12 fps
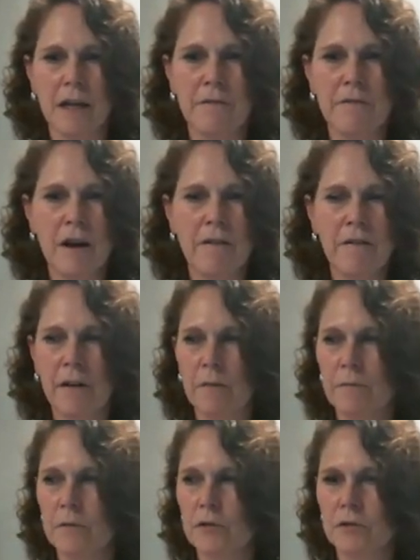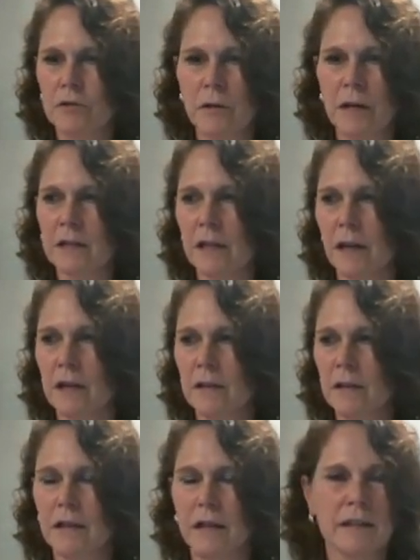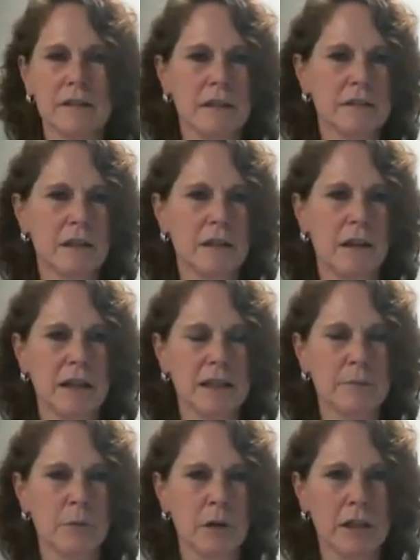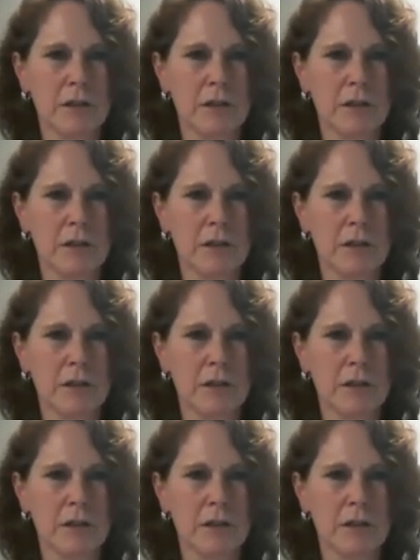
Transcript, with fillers: If you have a Trenta at 6 o'clock in the morning,